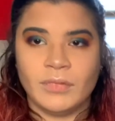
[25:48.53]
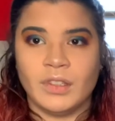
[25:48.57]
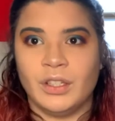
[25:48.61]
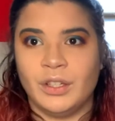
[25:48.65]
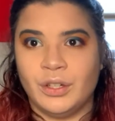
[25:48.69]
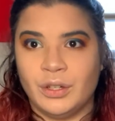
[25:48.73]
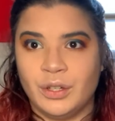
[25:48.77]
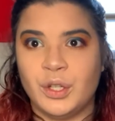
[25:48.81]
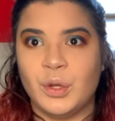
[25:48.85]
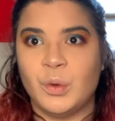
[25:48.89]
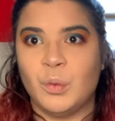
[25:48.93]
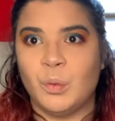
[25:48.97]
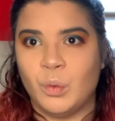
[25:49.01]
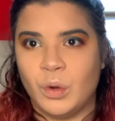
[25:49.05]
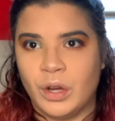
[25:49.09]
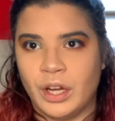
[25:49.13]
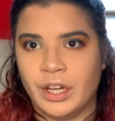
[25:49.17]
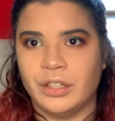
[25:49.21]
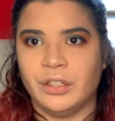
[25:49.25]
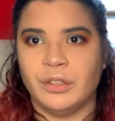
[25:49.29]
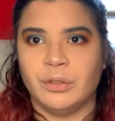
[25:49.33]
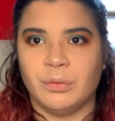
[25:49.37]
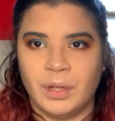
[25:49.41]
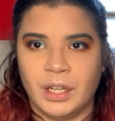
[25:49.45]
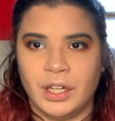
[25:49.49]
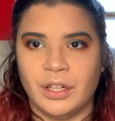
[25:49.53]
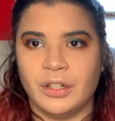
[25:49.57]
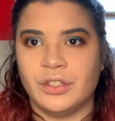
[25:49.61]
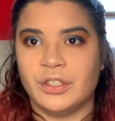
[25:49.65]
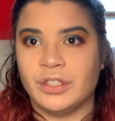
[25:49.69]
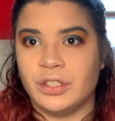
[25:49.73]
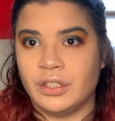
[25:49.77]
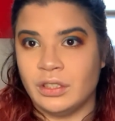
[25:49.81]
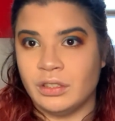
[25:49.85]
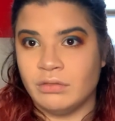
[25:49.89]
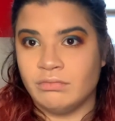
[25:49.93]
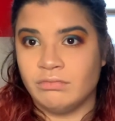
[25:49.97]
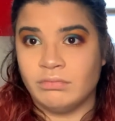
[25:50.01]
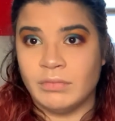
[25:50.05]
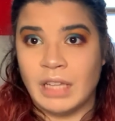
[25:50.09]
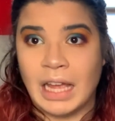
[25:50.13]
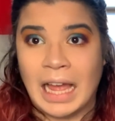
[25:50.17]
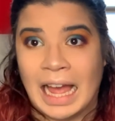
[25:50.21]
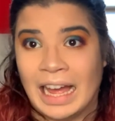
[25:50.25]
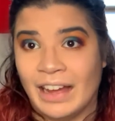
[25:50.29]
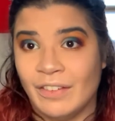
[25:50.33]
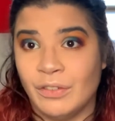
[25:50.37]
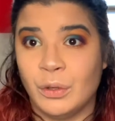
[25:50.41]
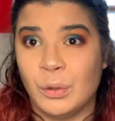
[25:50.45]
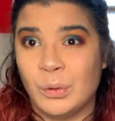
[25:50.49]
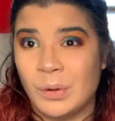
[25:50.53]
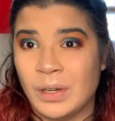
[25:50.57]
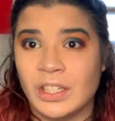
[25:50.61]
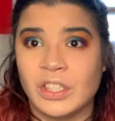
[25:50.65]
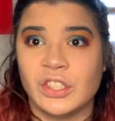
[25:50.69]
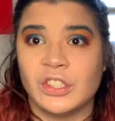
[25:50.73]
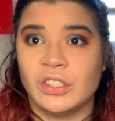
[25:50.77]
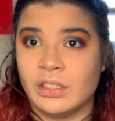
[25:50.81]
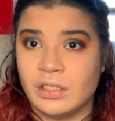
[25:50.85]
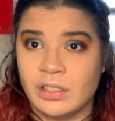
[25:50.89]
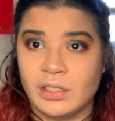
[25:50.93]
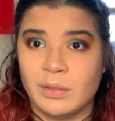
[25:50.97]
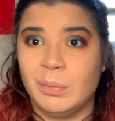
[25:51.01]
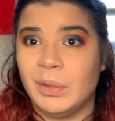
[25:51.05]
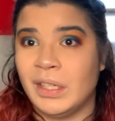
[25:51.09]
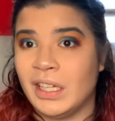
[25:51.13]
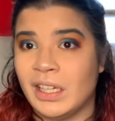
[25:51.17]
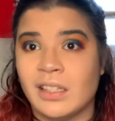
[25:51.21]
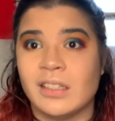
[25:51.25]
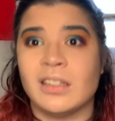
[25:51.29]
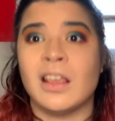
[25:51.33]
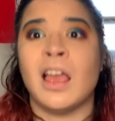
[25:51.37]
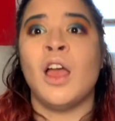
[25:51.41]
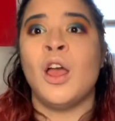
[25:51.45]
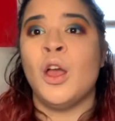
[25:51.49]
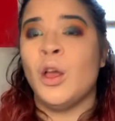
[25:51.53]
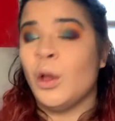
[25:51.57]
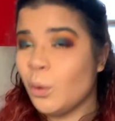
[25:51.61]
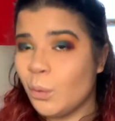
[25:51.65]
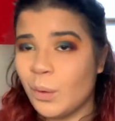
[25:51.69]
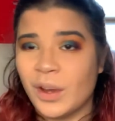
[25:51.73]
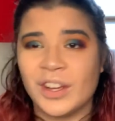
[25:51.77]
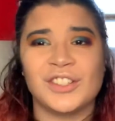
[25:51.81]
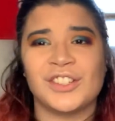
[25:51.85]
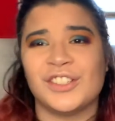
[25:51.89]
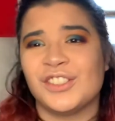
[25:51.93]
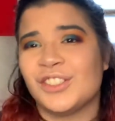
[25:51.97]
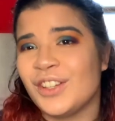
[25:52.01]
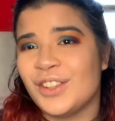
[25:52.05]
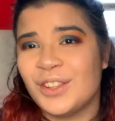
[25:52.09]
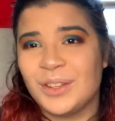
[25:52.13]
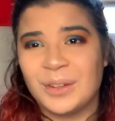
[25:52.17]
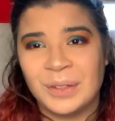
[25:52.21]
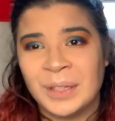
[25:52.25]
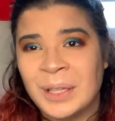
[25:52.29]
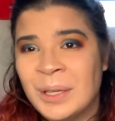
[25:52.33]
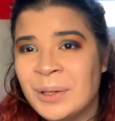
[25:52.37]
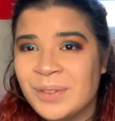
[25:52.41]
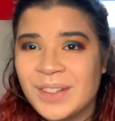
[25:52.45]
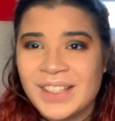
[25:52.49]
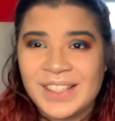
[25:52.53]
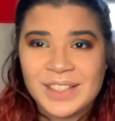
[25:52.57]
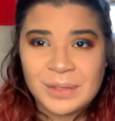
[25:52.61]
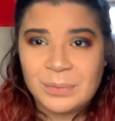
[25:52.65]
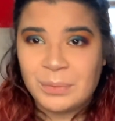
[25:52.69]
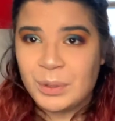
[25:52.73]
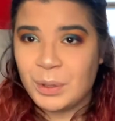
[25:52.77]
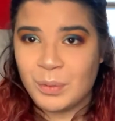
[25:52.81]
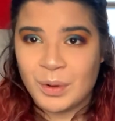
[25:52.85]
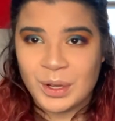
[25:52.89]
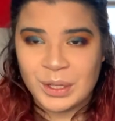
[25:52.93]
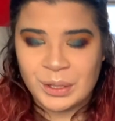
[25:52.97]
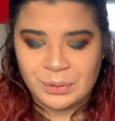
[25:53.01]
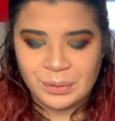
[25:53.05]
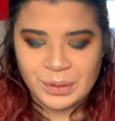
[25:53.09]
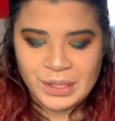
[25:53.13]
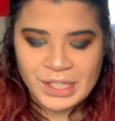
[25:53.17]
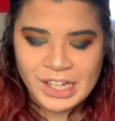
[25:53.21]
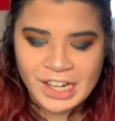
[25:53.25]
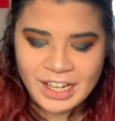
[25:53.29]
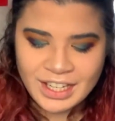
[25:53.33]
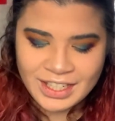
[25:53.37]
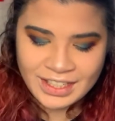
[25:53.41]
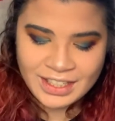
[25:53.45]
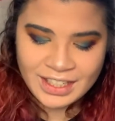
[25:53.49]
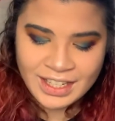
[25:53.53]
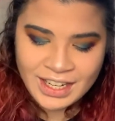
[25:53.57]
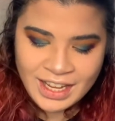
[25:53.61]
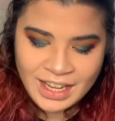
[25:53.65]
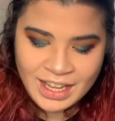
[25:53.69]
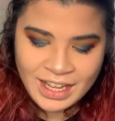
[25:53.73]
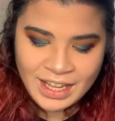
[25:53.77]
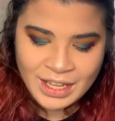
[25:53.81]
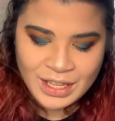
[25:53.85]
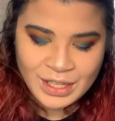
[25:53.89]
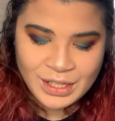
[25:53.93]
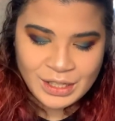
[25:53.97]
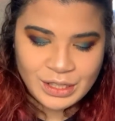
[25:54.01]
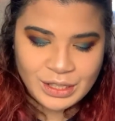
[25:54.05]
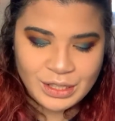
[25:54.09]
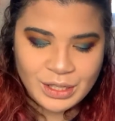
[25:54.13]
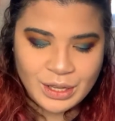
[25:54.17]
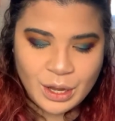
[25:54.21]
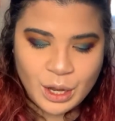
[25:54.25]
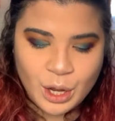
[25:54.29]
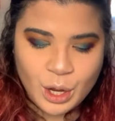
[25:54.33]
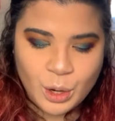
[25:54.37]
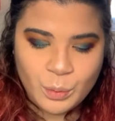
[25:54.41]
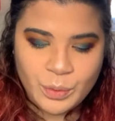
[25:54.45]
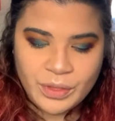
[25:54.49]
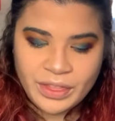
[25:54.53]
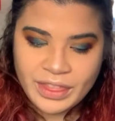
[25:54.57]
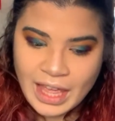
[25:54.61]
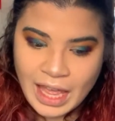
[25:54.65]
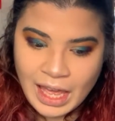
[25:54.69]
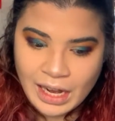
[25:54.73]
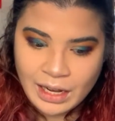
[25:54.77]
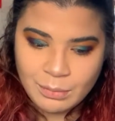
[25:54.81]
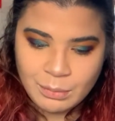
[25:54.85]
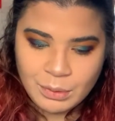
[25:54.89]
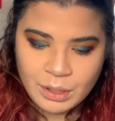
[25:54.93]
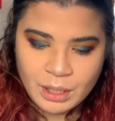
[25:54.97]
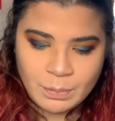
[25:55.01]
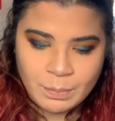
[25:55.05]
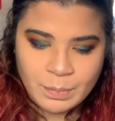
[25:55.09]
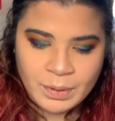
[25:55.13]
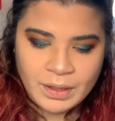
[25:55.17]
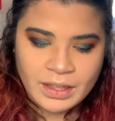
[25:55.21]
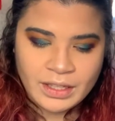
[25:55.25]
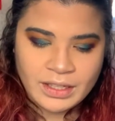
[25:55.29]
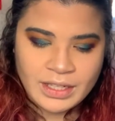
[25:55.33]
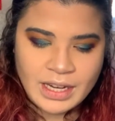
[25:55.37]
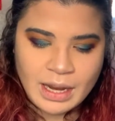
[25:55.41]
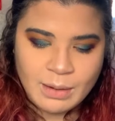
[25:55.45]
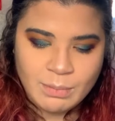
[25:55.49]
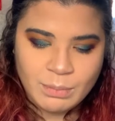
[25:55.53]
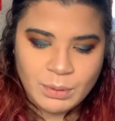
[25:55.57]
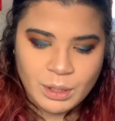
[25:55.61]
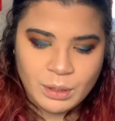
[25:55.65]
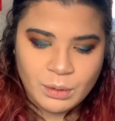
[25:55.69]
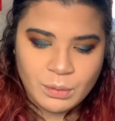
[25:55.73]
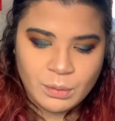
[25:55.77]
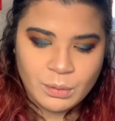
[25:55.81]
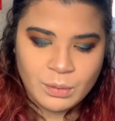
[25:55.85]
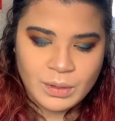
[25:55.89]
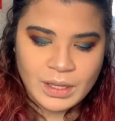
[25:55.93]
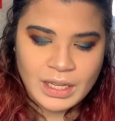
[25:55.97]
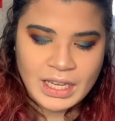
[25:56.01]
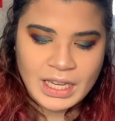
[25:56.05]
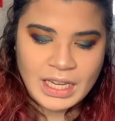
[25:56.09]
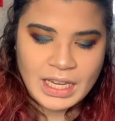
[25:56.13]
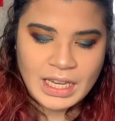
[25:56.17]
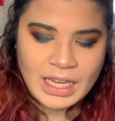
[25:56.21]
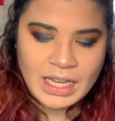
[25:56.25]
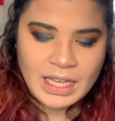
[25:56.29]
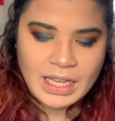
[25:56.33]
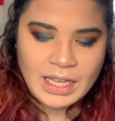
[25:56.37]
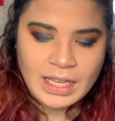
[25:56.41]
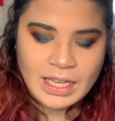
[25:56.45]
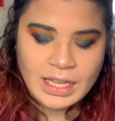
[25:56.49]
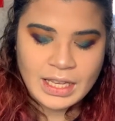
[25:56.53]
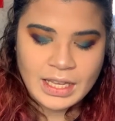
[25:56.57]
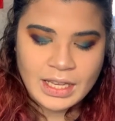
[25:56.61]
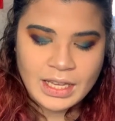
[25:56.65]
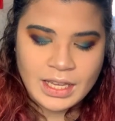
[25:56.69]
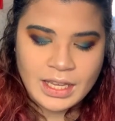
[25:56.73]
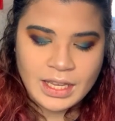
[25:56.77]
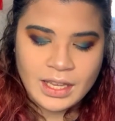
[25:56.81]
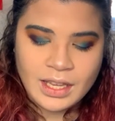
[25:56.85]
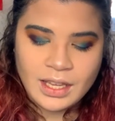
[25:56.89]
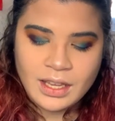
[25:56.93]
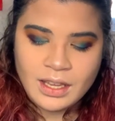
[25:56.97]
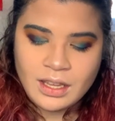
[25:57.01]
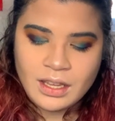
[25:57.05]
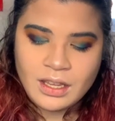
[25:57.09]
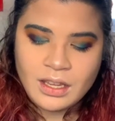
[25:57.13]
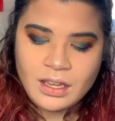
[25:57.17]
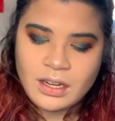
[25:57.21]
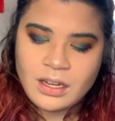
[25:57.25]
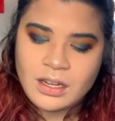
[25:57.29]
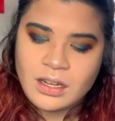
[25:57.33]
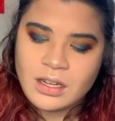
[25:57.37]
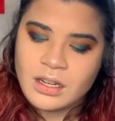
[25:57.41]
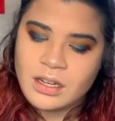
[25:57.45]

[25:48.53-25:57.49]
You know, you want your reader to have questions because questions are the only reason we want to read on. So with that, I'm going to put The Debut in